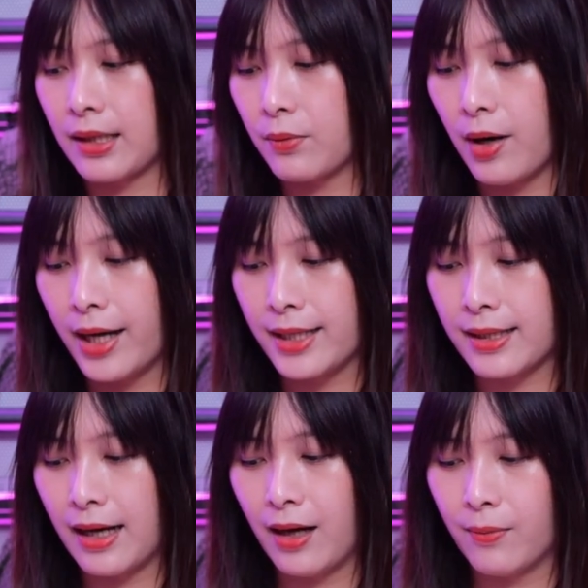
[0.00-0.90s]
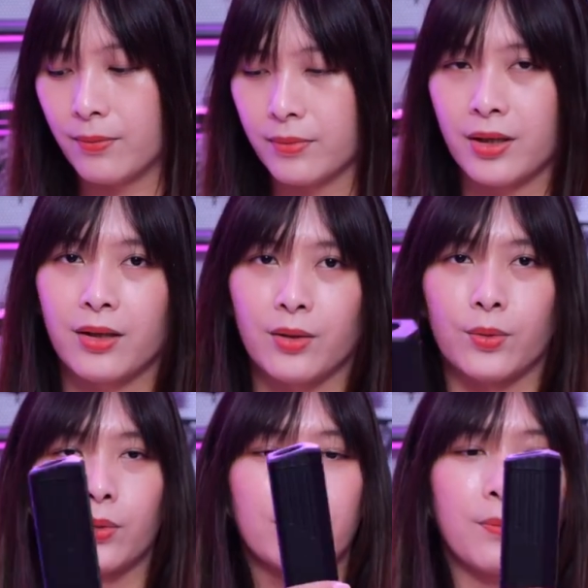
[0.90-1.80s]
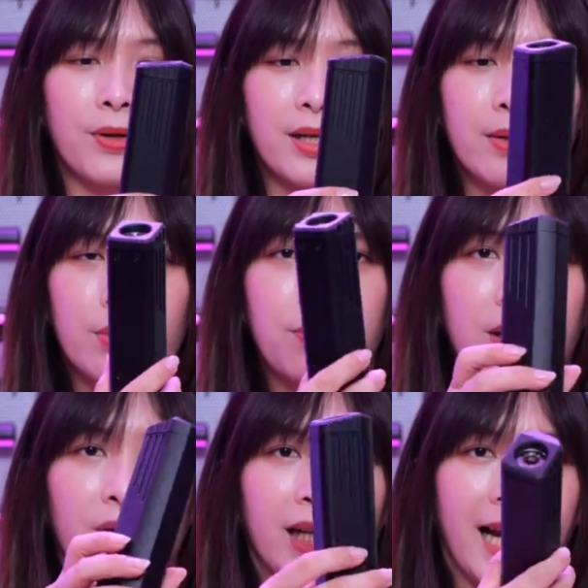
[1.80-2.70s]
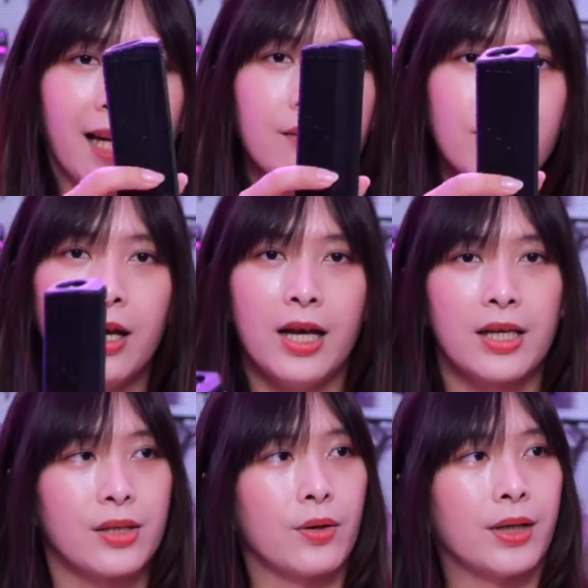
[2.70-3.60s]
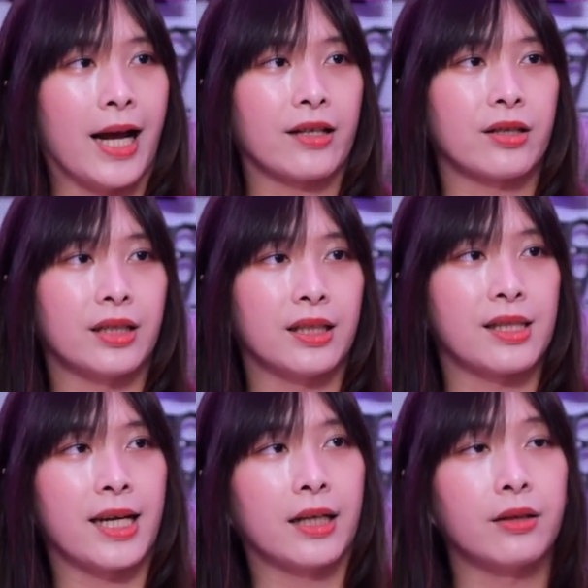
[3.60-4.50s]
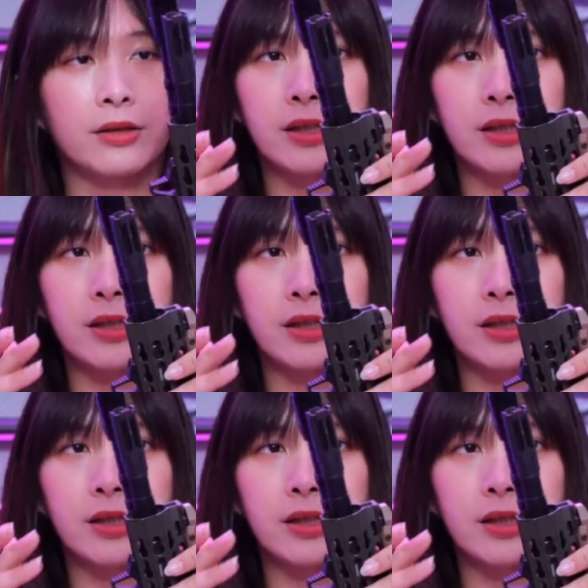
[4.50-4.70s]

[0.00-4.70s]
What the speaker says: otherwise your suppressor will be on an angle. So it actually does take into